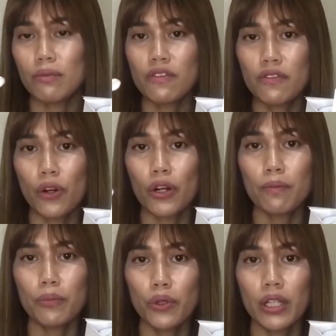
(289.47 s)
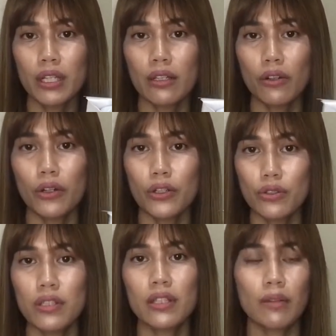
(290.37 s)
before putting or
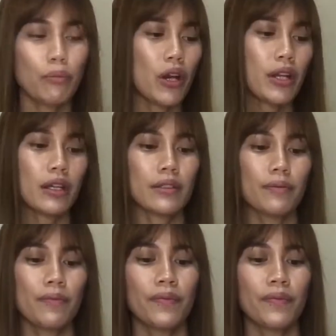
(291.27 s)
using the product.